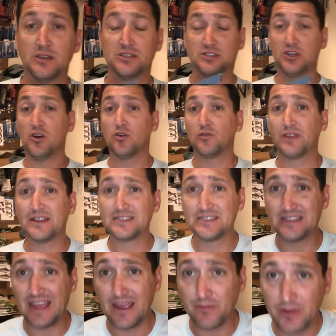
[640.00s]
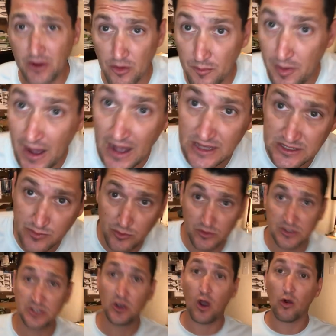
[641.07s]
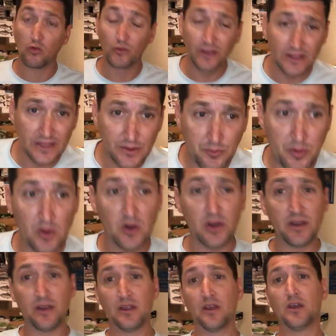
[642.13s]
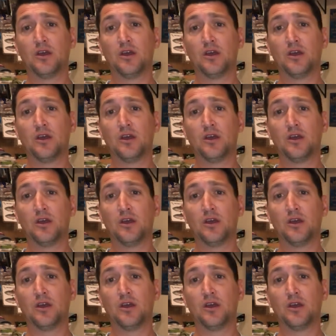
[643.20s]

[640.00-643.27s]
So that's damn near impossible. So I'll really put